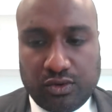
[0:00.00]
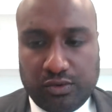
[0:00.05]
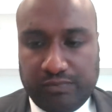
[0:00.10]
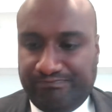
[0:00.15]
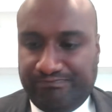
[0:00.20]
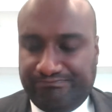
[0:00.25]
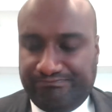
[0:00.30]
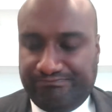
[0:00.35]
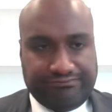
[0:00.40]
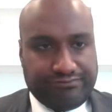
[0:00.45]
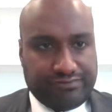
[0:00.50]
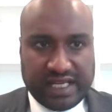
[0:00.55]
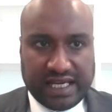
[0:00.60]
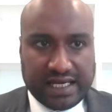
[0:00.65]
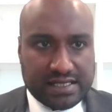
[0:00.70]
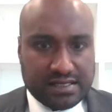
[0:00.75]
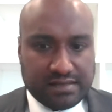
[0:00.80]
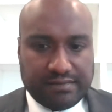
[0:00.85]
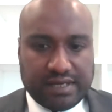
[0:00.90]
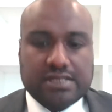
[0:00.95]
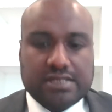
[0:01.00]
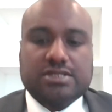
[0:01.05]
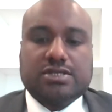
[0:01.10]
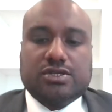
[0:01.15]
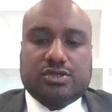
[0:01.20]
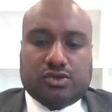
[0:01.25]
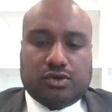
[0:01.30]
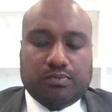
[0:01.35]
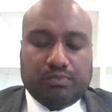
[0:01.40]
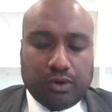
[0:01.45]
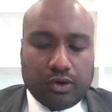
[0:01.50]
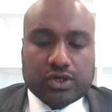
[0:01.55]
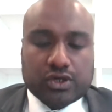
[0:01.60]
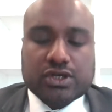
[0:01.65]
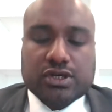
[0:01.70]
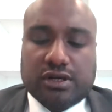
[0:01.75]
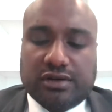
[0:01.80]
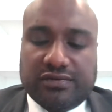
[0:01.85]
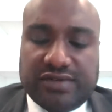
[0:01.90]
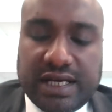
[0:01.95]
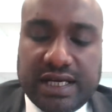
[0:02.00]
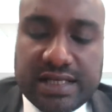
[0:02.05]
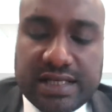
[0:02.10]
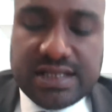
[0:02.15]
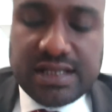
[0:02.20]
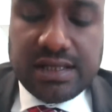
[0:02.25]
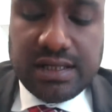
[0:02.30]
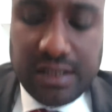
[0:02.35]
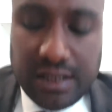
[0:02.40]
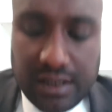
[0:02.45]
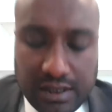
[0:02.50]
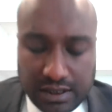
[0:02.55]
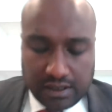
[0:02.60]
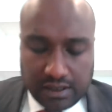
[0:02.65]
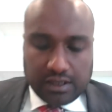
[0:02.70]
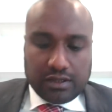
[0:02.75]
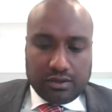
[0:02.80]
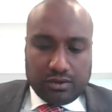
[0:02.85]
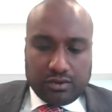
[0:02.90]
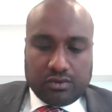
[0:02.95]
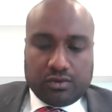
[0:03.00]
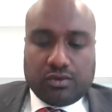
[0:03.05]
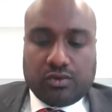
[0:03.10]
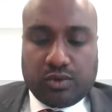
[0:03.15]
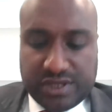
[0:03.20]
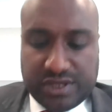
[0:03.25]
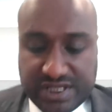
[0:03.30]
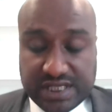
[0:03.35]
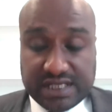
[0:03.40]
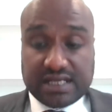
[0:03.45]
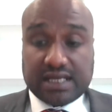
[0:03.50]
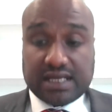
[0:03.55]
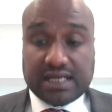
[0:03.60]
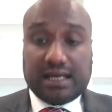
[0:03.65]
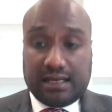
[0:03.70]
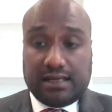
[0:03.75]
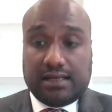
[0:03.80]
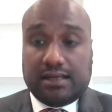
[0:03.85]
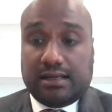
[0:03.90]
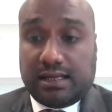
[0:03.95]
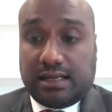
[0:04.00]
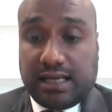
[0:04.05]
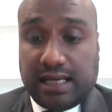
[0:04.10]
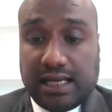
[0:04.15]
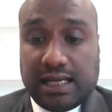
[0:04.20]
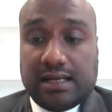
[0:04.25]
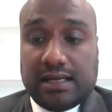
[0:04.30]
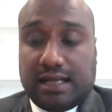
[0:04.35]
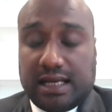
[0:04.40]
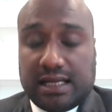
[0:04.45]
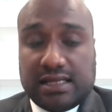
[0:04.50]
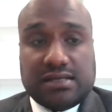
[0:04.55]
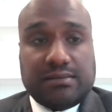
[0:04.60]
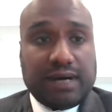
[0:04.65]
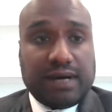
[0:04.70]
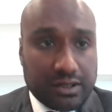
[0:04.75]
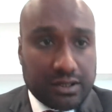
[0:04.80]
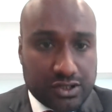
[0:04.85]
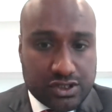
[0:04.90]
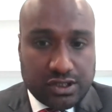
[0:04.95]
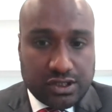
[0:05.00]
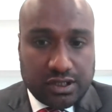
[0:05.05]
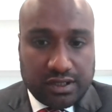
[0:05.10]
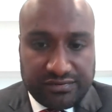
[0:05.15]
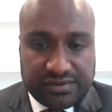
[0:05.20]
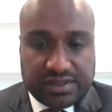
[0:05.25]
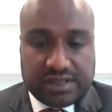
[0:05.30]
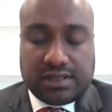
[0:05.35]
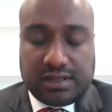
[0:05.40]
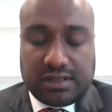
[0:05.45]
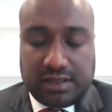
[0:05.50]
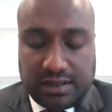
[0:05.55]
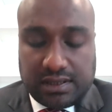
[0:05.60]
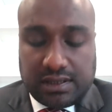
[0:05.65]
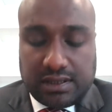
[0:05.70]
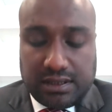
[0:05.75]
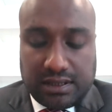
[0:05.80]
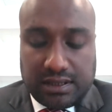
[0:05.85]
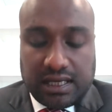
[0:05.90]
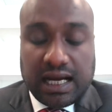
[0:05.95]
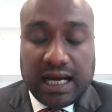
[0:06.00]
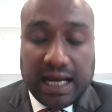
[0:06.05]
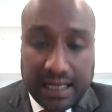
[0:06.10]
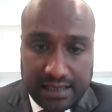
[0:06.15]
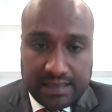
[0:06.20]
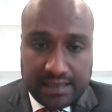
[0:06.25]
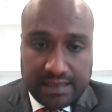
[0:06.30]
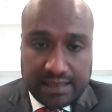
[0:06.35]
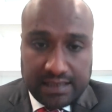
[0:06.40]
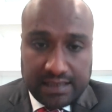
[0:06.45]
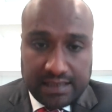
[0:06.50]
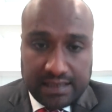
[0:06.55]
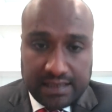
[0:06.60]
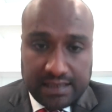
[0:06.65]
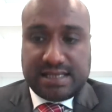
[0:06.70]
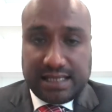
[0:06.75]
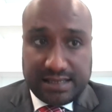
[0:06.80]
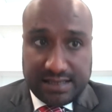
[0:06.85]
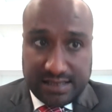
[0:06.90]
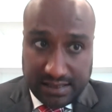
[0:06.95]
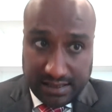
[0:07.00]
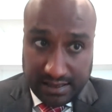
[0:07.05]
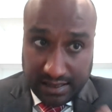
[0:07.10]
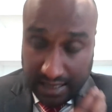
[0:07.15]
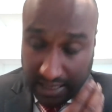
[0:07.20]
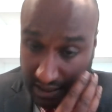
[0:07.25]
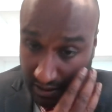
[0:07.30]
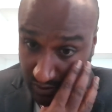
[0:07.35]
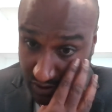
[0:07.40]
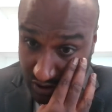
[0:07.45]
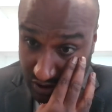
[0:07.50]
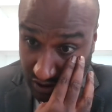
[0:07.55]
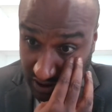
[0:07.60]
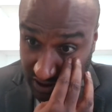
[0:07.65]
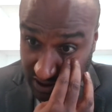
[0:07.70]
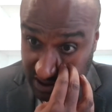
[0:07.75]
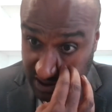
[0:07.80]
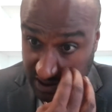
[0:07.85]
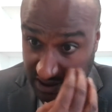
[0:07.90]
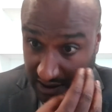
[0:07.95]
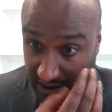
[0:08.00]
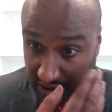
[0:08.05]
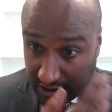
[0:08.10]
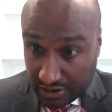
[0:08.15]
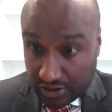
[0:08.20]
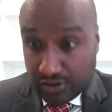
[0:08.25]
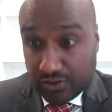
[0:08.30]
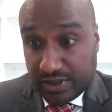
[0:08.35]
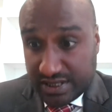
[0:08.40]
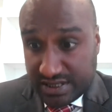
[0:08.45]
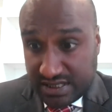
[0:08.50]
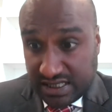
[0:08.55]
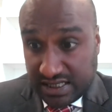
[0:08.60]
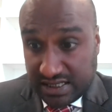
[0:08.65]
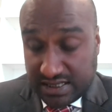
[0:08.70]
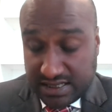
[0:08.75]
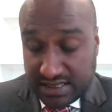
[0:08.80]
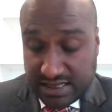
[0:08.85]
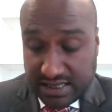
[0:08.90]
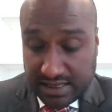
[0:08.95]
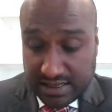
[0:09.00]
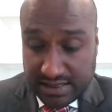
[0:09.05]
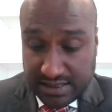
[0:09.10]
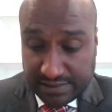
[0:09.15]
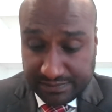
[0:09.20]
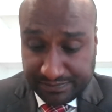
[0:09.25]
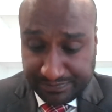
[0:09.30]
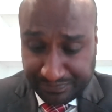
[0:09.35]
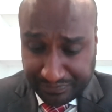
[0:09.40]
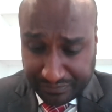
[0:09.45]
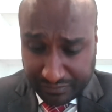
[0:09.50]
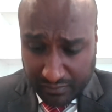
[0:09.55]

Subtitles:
or data message or portion of data was sitting in the Microsoft Ireland data center and was not sitting in the US data center.